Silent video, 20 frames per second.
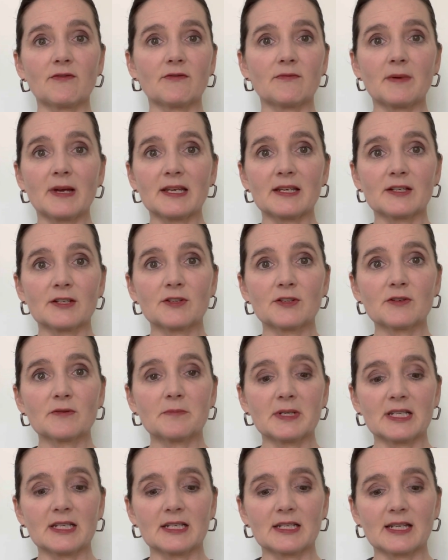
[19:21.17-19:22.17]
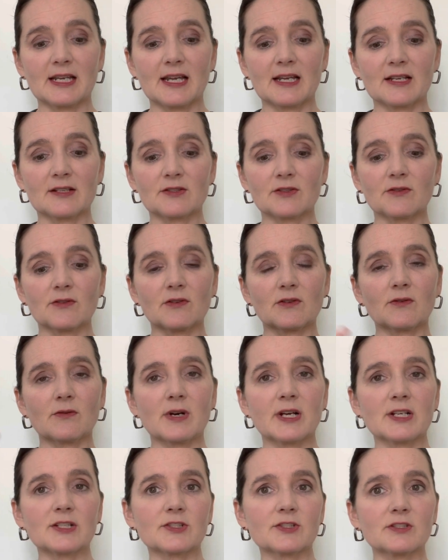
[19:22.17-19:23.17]
my inner being, answer the
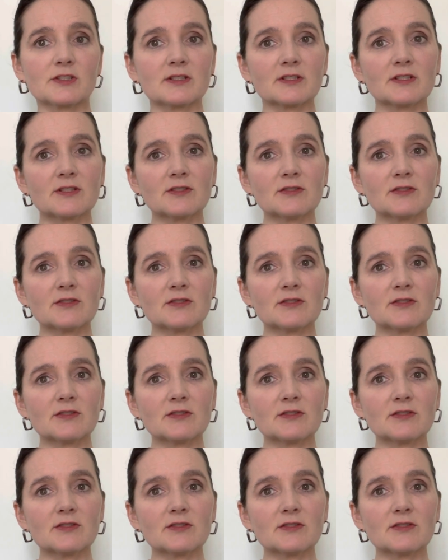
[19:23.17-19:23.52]
questions?